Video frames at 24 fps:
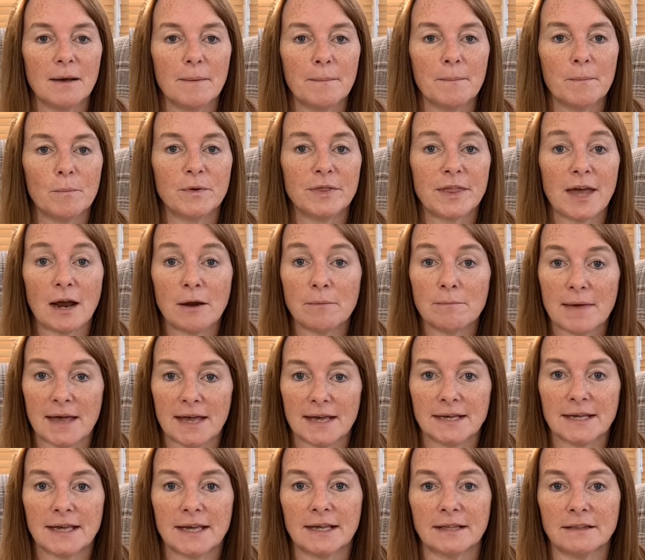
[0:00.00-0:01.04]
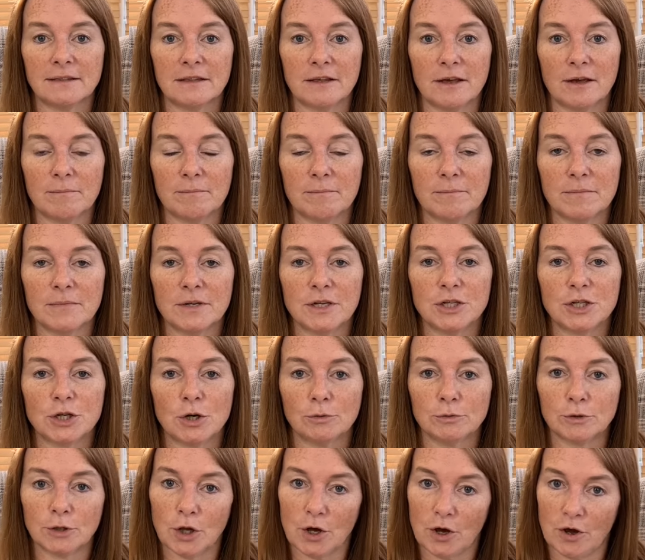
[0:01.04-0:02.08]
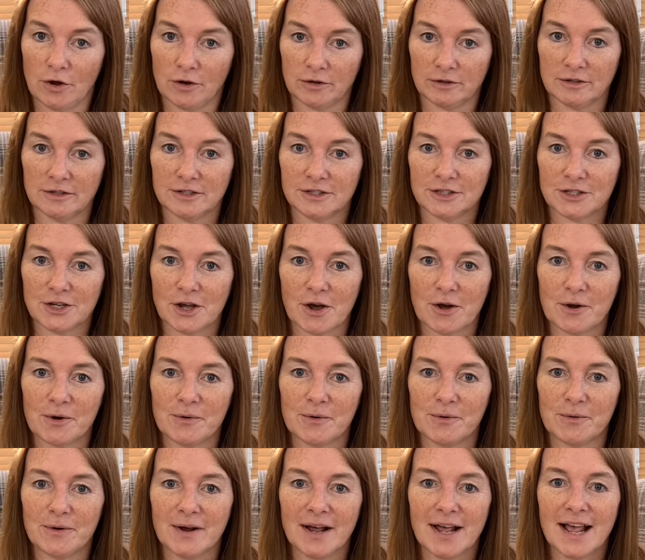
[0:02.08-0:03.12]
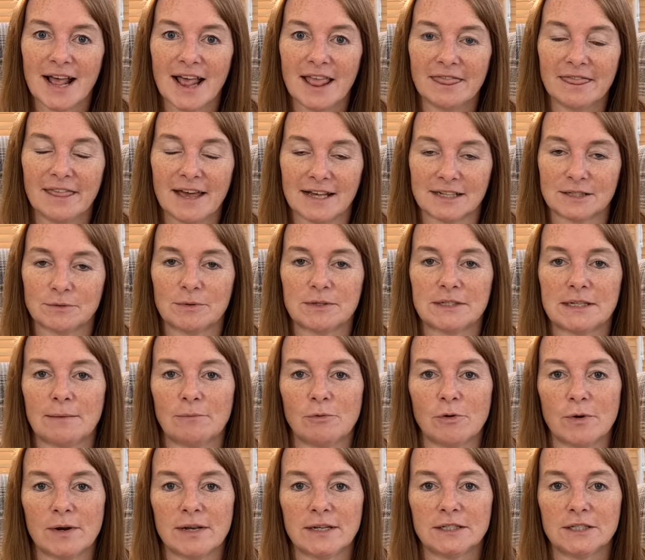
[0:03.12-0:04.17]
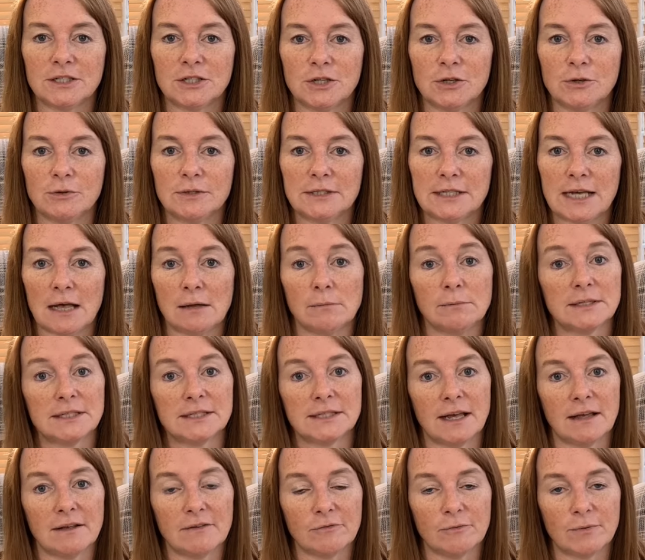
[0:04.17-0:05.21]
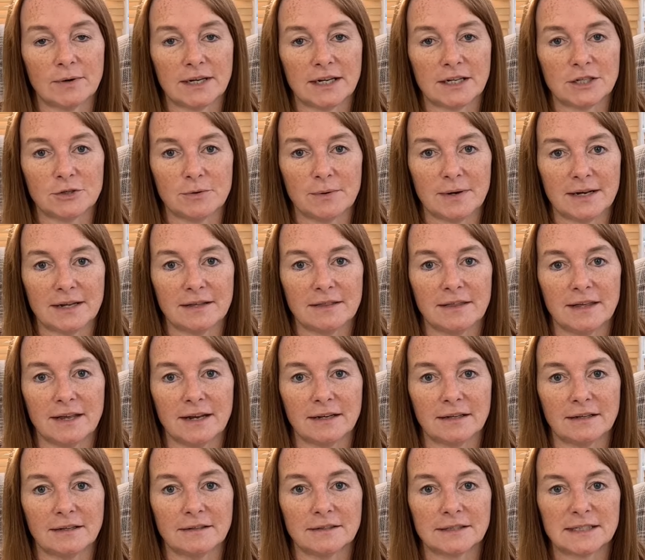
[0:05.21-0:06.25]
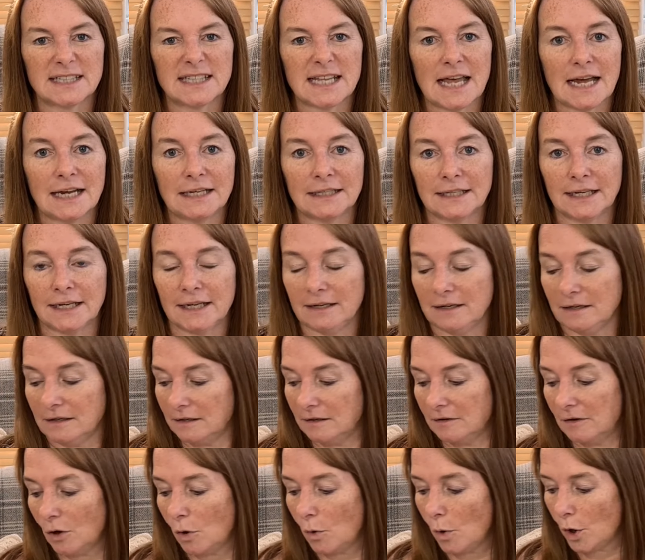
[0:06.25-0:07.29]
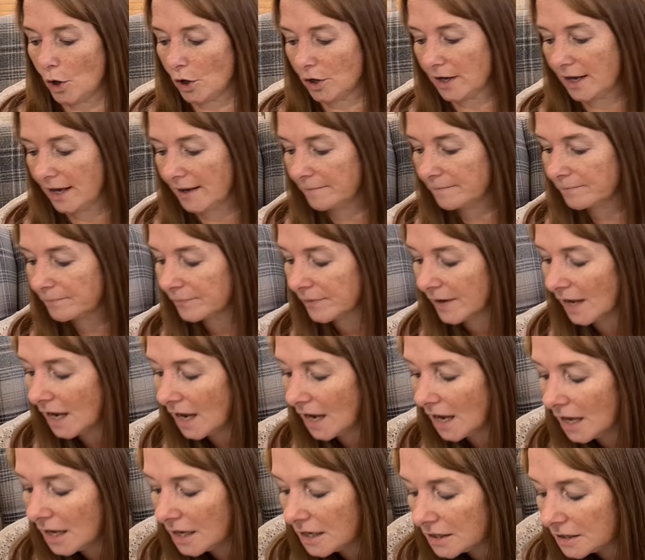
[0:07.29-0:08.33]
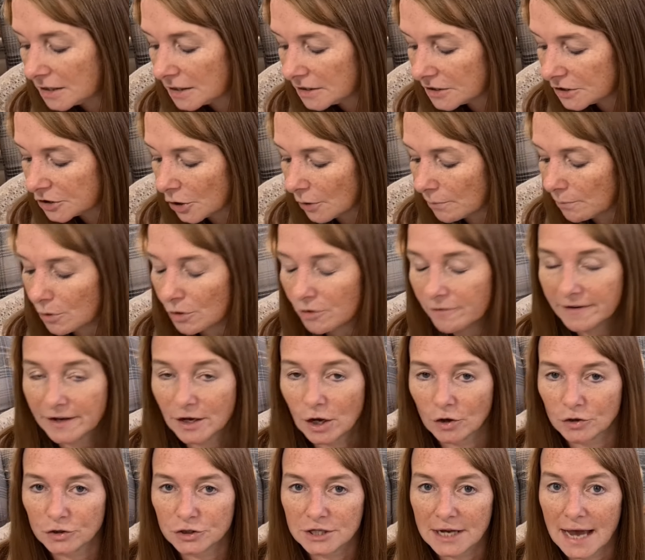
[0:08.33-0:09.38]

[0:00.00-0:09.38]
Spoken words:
without making them, you don't learn. So that's what I'm going to tell myself when I do anything slightly quirky. So moving on to